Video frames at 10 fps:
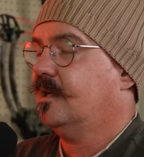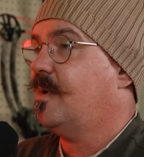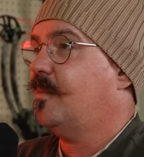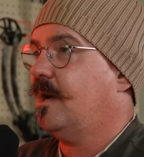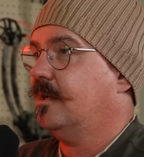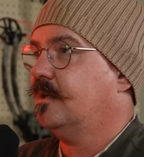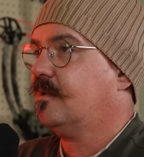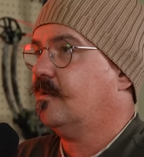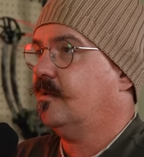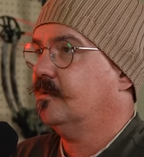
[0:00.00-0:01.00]
A mamad, it's
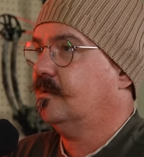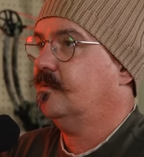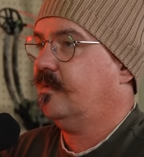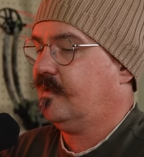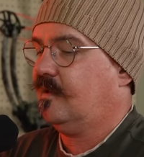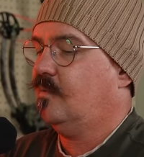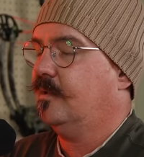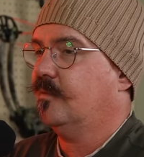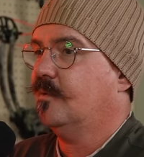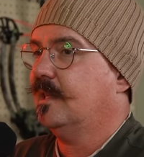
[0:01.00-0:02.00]
called. It's like
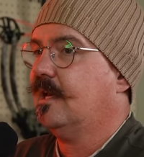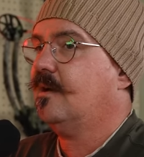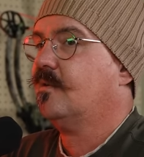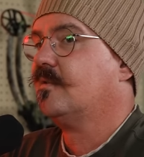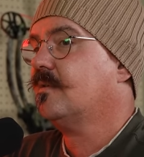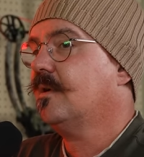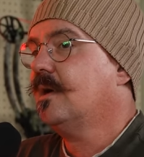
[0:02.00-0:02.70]
one room in the house.